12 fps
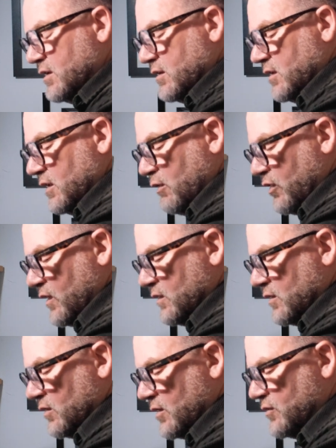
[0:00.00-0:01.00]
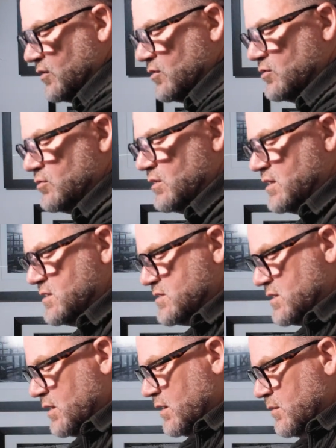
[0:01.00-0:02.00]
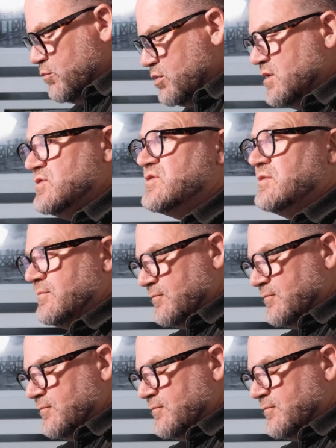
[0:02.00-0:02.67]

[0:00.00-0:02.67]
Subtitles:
The other thing that I do is I print